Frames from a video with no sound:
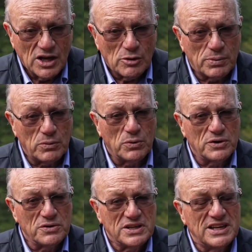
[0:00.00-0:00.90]
but
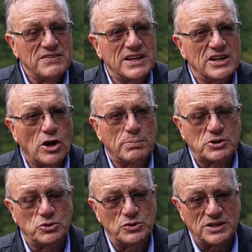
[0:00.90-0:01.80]
we're giving it
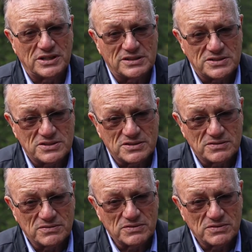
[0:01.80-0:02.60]
opportunities.